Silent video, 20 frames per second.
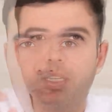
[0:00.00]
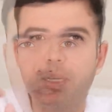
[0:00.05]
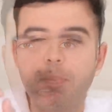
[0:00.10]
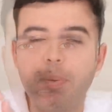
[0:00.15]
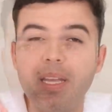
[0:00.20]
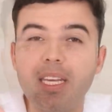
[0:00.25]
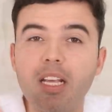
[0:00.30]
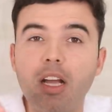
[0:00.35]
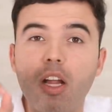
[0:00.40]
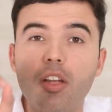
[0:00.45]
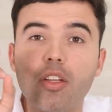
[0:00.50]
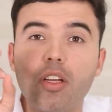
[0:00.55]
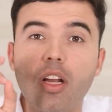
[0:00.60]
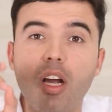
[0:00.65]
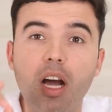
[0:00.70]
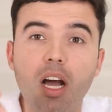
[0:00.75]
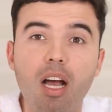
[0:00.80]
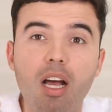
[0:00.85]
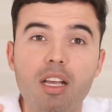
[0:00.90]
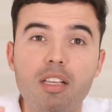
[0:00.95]
Depending on the
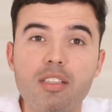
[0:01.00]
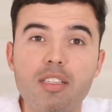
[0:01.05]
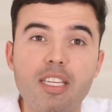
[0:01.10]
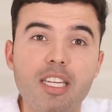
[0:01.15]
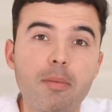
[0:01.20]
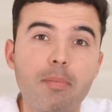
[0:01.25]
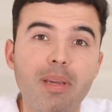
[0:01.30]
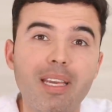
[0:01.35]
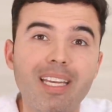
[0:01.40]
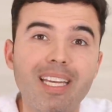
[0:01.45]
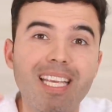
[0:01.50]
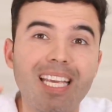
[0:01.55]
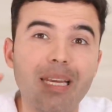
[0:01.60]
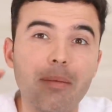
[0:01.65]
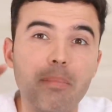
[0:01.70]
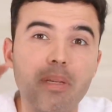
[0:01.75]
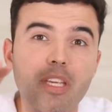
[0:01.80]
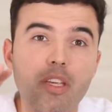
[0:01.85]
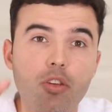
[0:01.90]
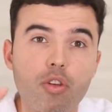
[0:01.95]
cause, knee pain
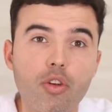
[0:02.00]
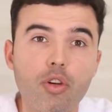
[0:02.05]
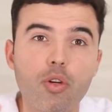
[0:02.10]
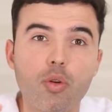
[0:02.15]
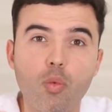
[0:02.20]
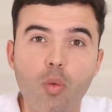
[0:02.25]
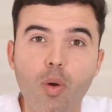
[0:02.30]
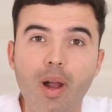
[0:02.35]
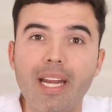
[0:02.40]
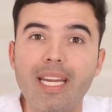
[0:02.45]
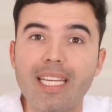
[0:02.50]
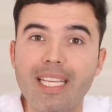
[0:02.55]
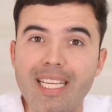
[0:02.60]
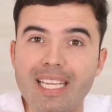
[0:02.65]
can be cured quite